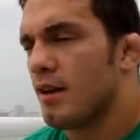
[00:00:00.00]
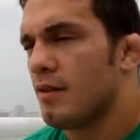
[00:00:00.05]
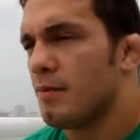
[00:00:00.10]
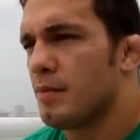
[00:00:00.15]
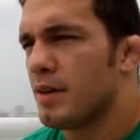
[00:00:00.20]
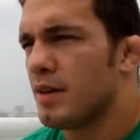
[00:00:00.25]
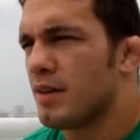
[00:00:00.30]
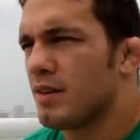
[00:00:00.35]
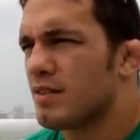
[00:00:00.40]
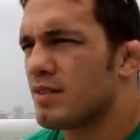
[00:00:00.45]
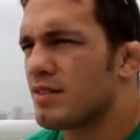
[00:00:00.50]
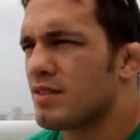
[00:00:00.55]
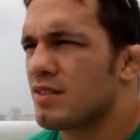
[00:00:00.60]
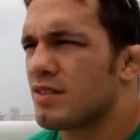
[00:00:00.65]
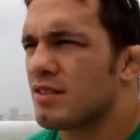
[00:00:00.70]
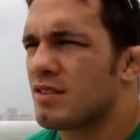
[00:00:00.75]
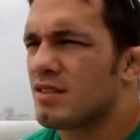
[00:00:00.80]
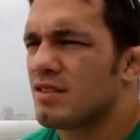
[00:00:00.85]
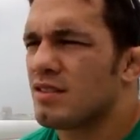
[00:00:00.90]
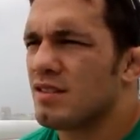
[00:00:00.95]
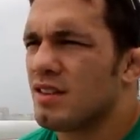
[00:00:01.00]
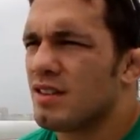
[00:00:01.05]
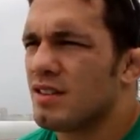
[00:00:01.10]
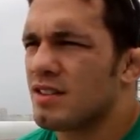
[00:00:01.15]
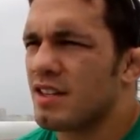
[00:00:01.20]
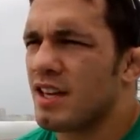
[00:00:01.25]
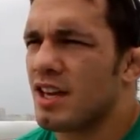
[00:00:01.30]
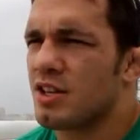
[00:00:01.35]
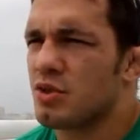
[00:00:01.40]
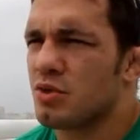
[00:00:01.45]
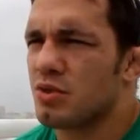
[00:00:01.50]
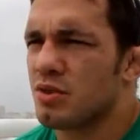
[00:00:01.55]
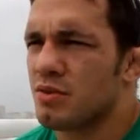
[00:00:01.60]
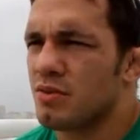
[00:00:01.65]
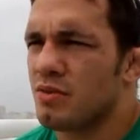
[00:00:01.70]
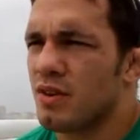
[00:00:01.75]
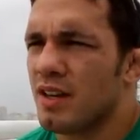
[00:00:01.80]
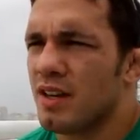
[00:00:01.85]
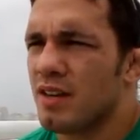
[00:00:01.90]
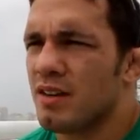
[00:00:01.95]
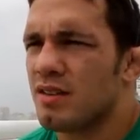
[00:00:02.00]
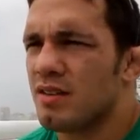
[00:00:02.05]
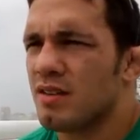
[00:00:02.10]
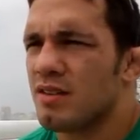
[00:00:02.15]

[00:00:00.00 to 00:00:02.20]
been scheduled to fight